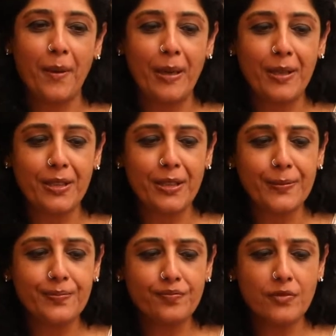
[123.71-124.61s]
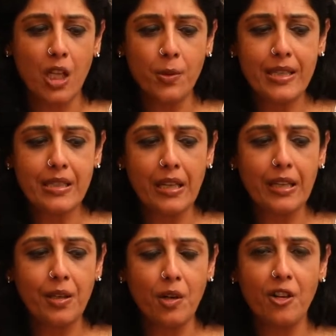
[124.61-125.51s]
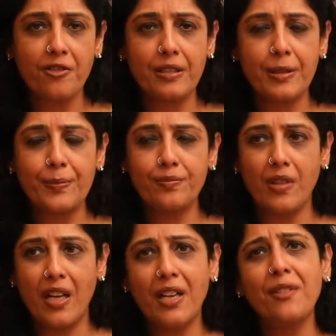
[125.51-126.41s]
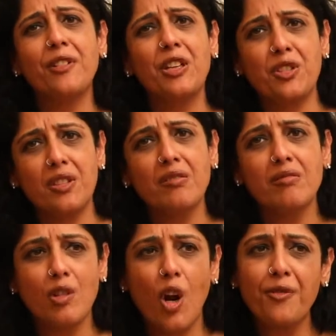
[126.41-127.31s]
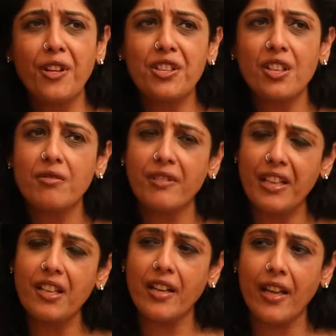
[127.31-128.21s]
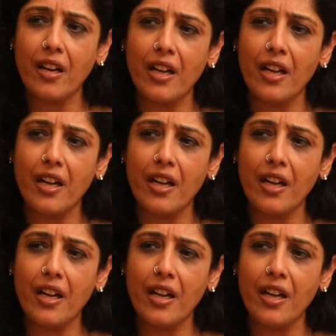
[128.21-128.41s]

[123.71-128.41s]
But otherwise, I read a lot of, I read fiction, non-fiction, very rare.